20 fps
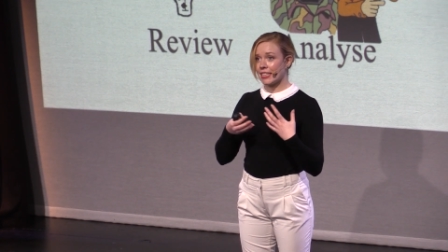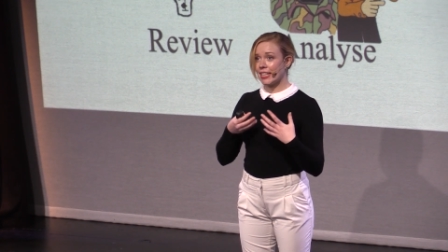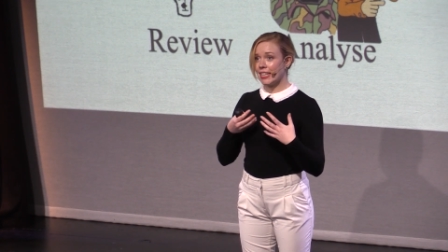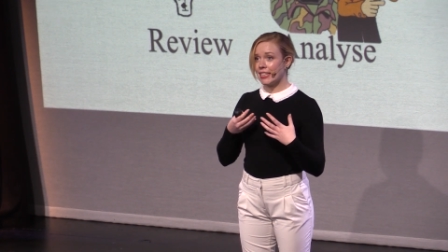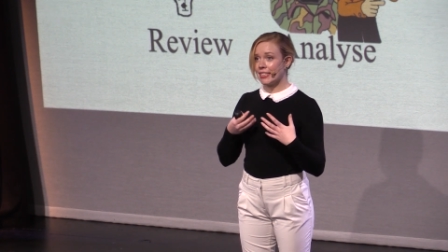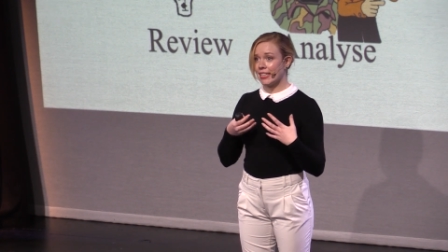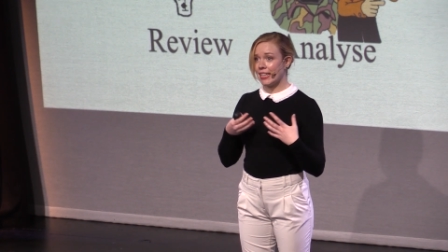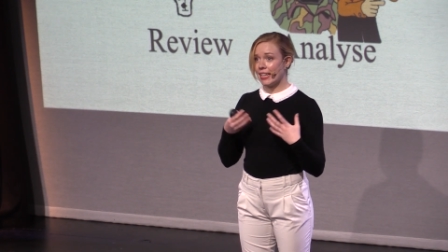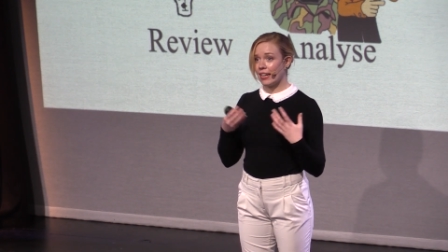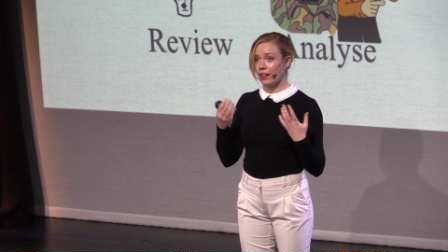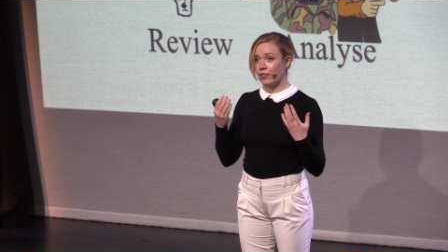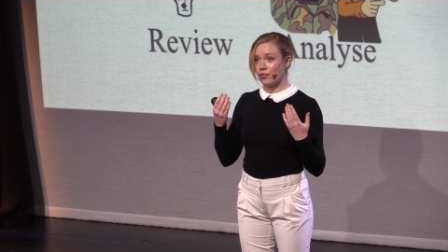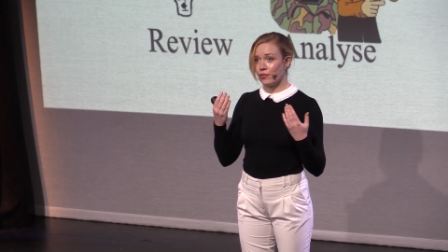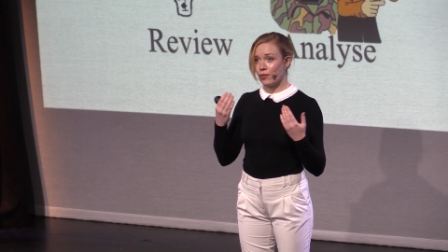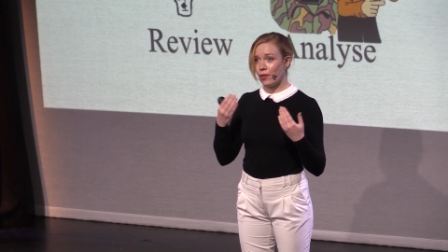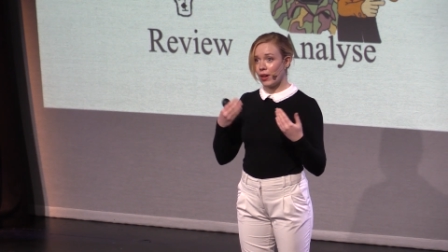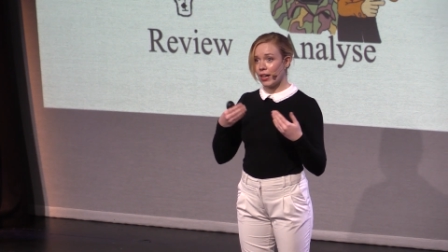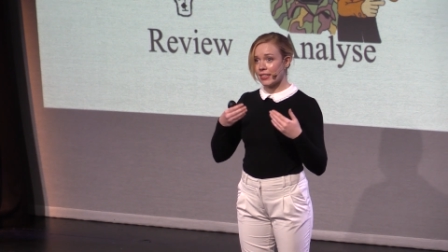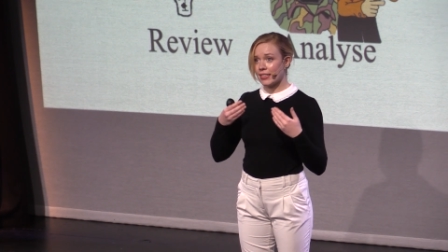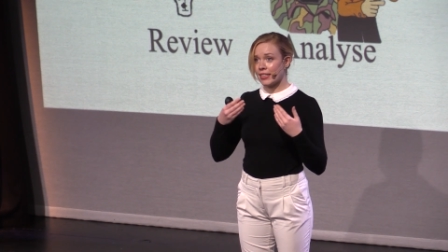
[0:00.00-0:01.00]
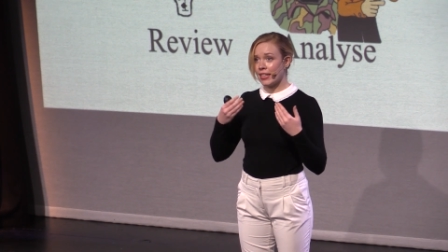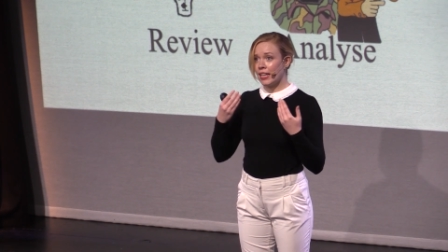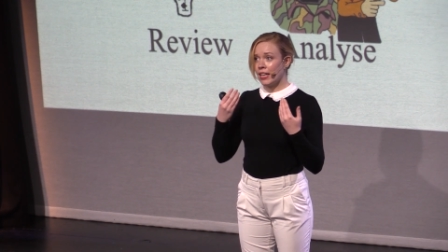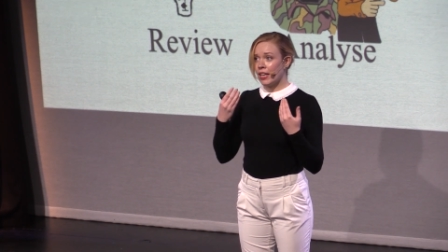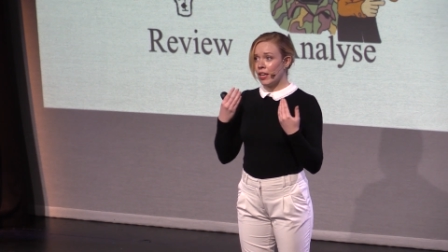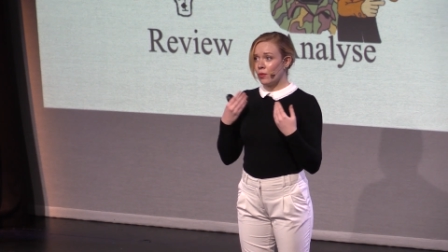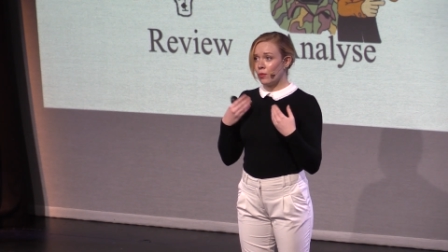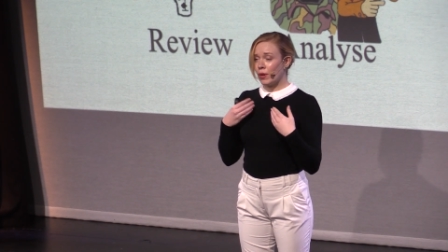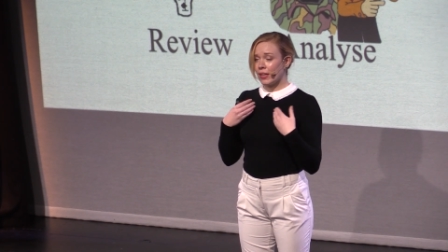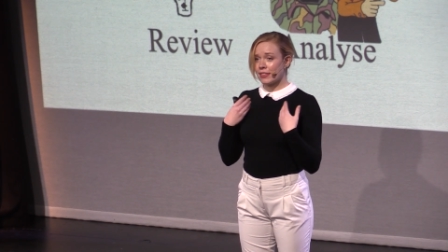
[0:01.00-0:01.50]
an idea of
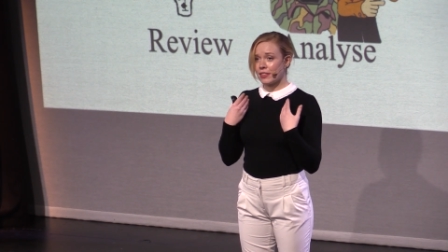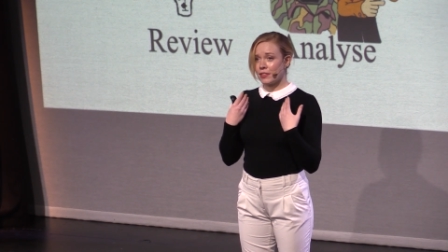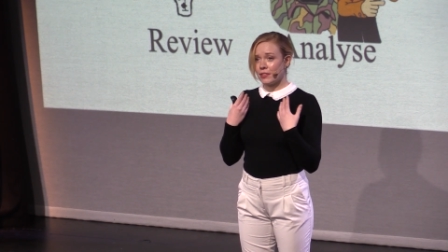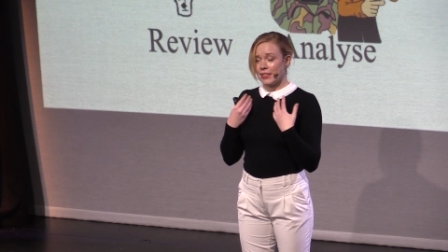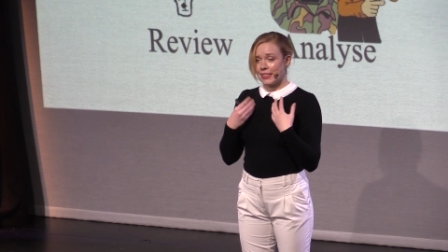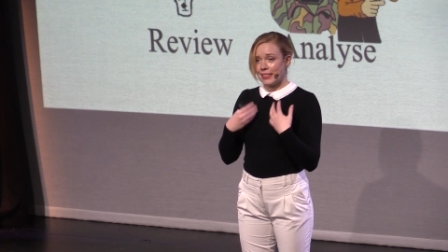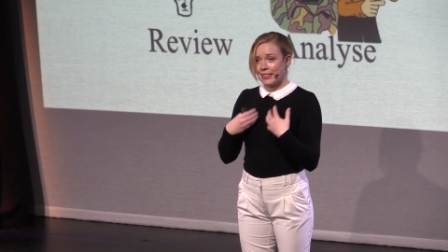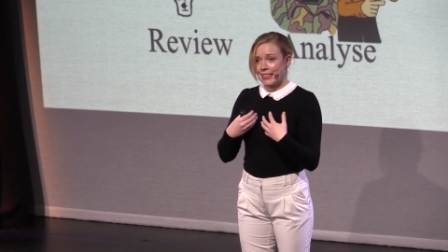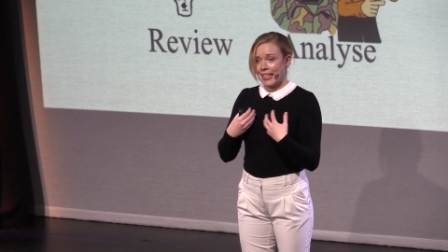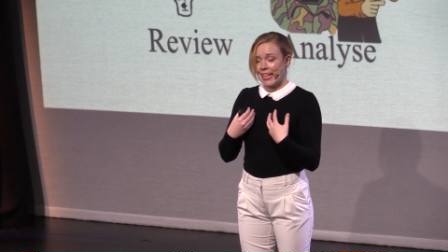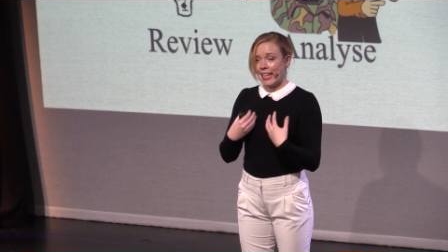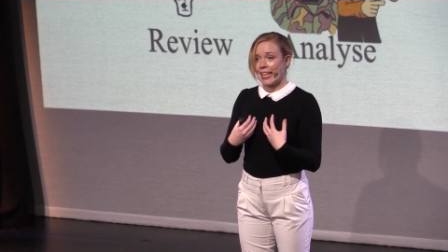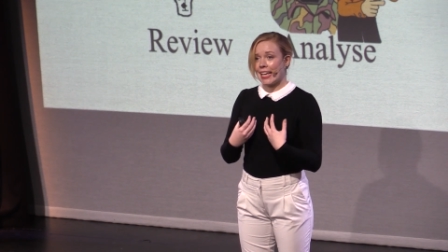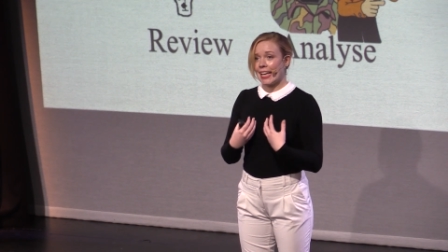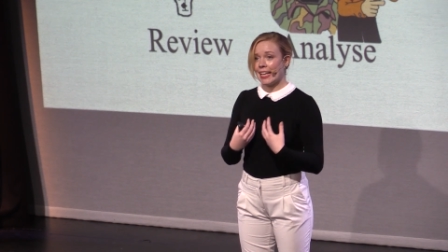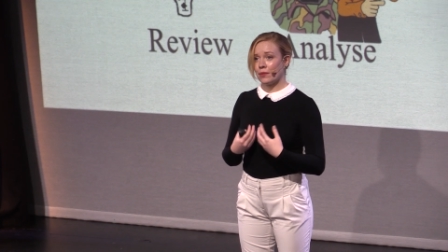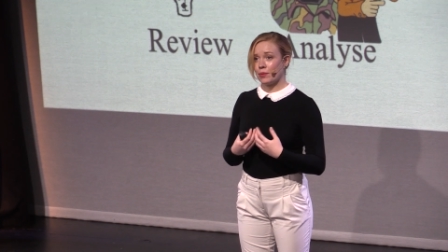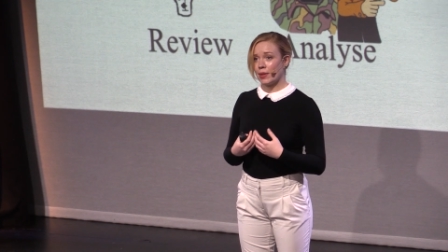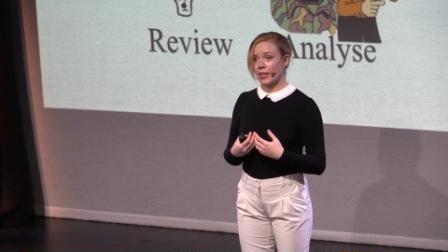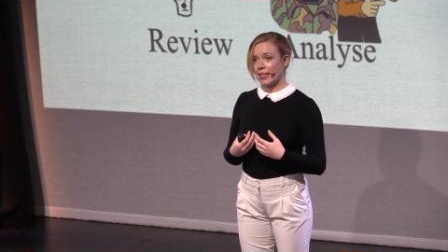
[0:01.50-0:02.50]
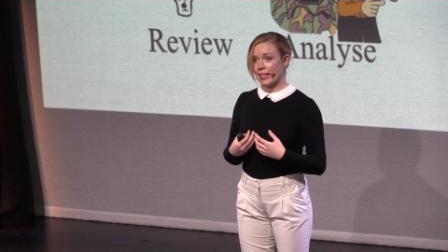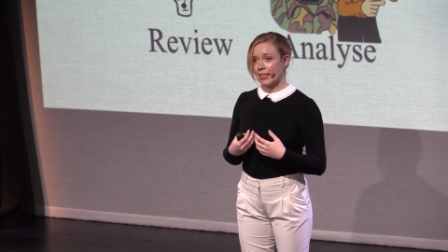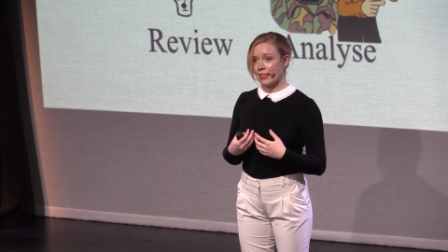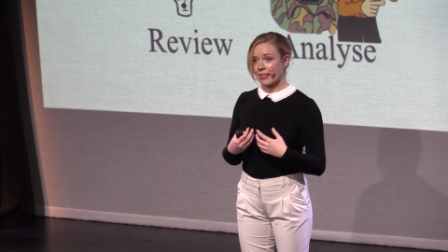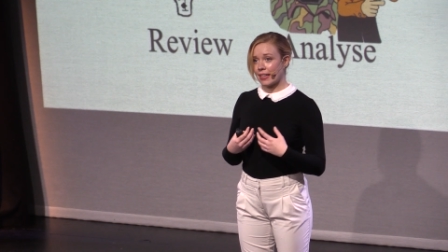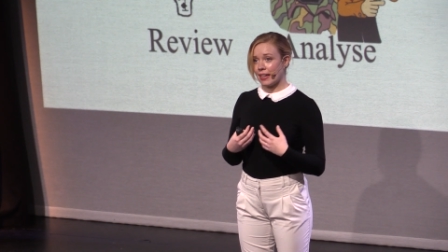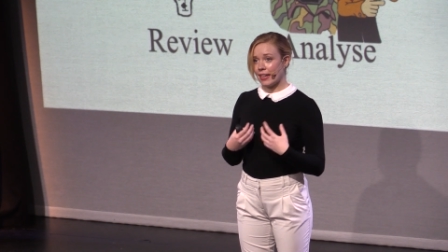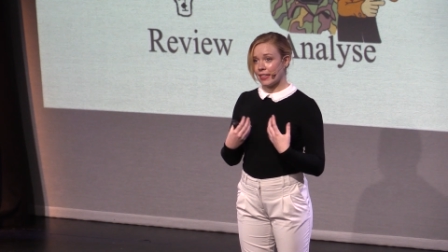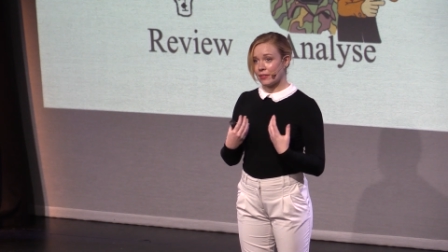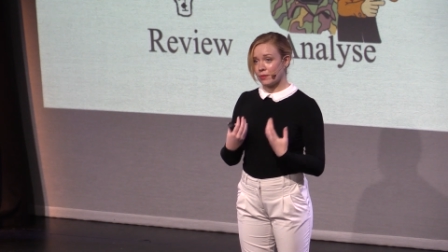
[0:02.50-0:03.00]
what's going to sink in with these
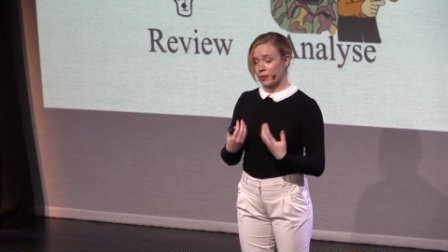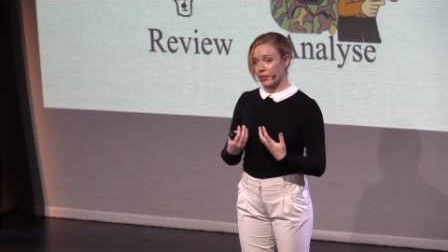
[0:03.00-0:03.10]
guys,